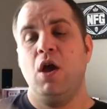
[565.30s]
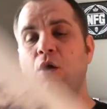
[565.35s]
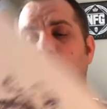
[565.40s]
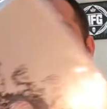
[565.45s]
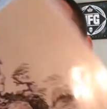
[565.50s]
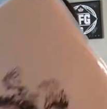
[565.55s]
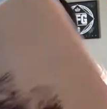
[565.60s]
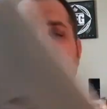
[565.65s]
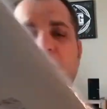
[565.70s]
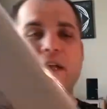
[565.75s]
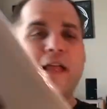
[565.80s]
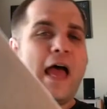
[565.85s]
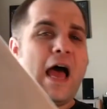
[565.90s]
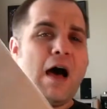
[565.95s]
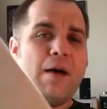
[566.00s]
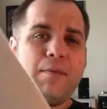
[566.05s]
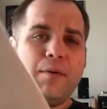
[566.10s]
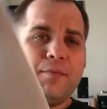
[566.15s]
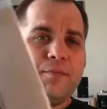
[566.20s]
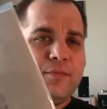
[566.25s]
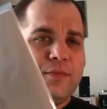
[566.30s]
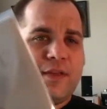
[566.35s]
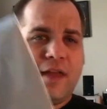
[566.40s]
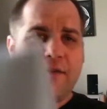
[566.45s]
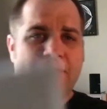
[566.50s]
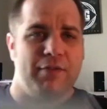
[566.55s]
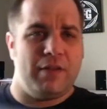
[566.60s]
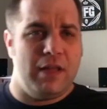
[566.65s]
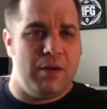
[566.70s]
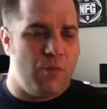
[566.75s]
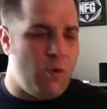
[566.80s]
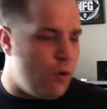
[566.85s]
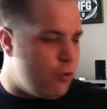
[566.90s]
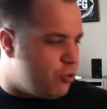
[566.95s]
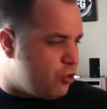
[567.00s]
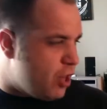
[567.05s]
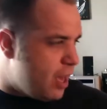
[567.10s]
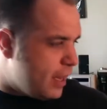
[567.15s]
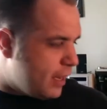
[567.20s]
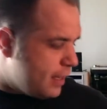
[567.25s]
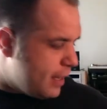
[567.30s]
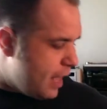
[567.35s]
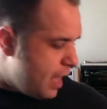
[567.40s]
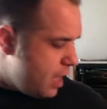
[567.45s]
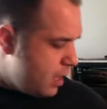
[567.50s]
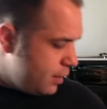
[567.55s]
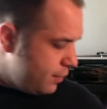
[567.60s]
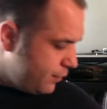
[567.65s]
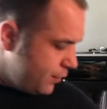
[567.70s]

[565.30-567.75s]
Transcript: really good album, definitely worth checking out.